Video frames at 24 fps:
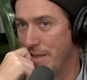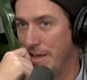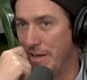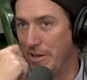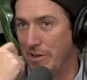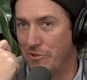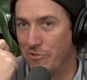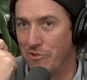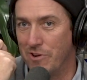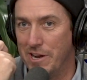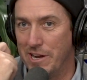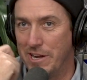
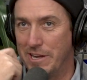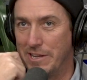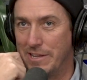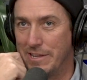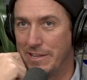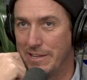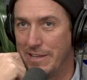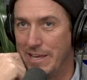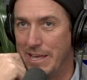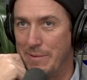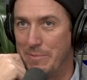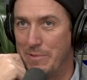you try and
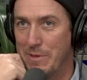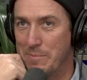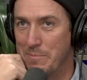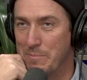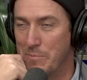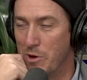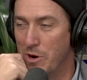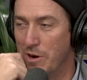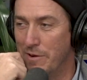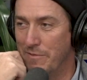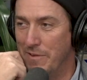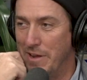keep them
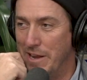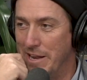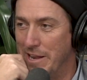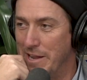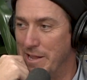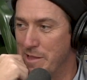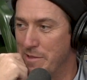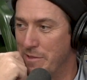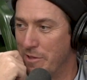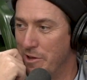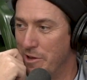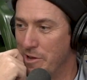motivated
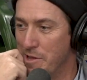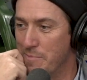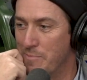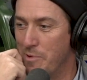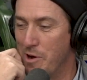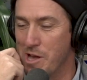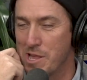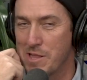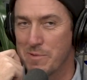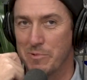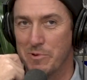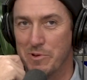as long as
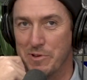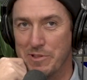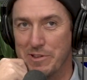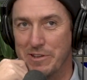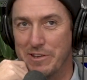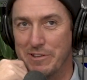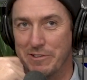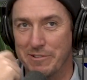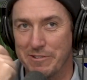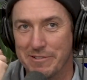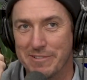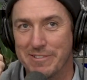possible
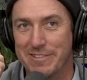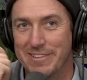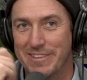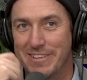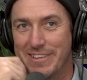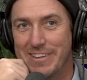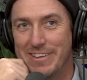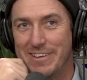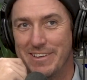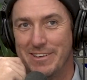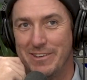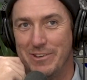until
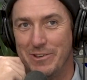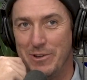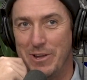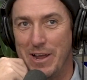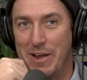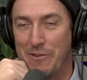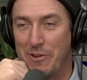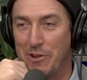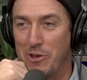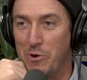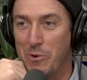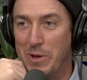you
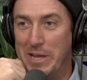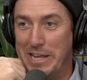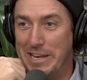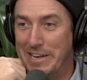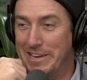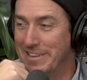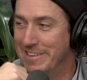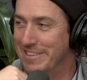have to go eat.